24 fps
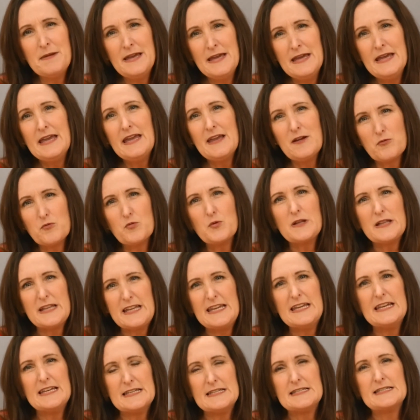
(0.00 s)
it really
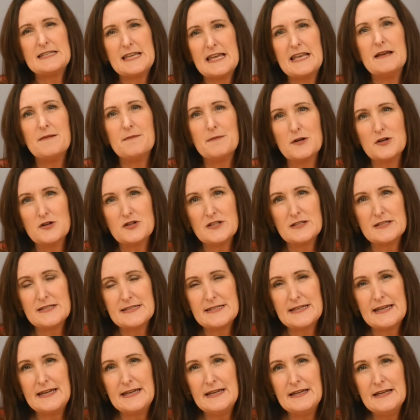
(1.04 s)
is an
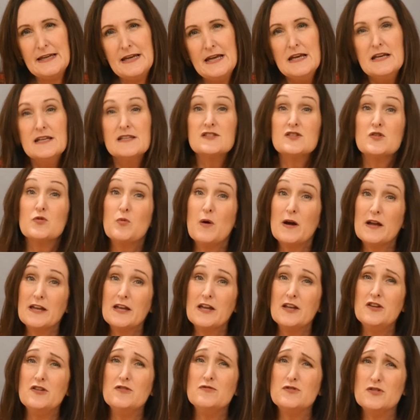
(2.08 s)
emergency. So what can
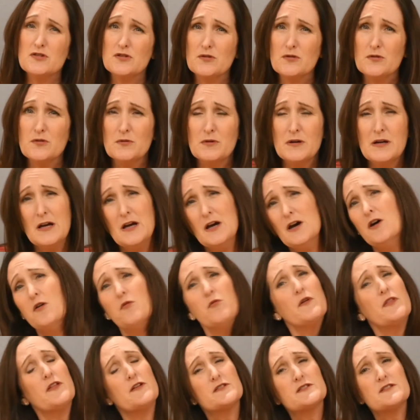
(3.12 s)
you do? Well,
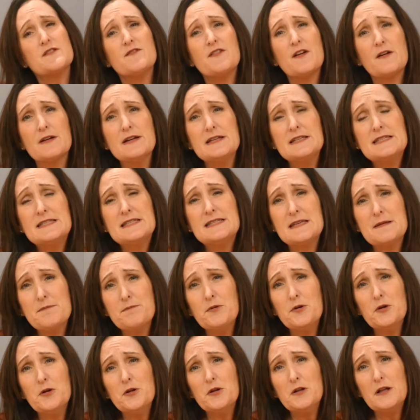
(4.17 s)
there's a very
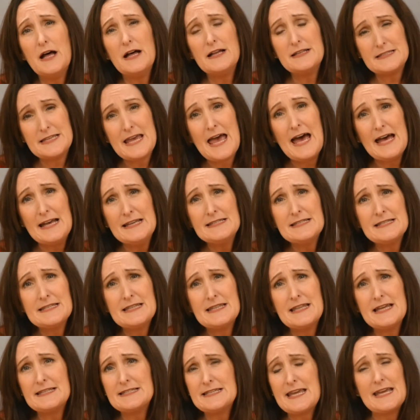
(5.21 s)
simple test
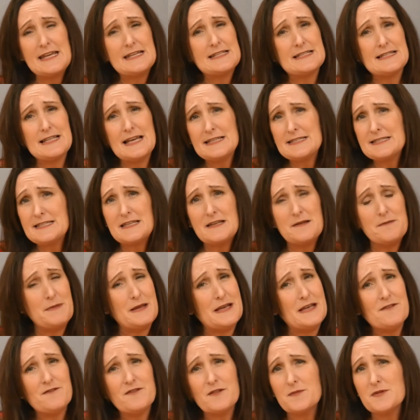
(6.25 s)
that takes less than a
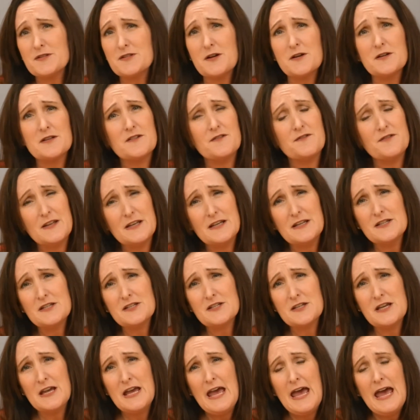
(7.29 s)
minute from start to finish,
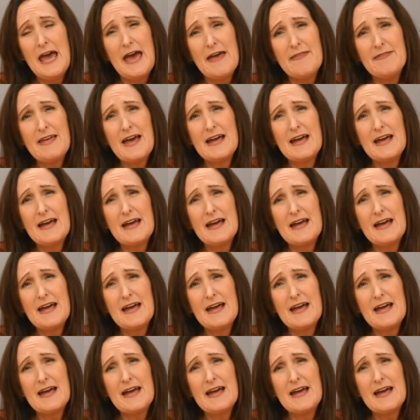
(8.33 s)
and that's